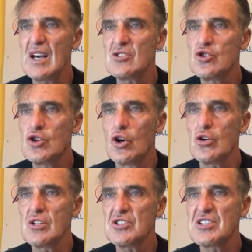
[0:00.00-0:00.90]
and
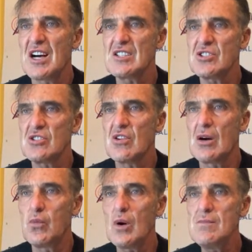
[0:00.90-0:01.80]
got the snatch and
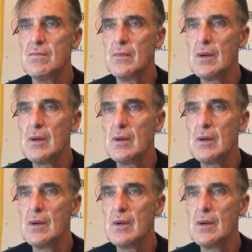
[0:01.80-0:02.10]
grab win.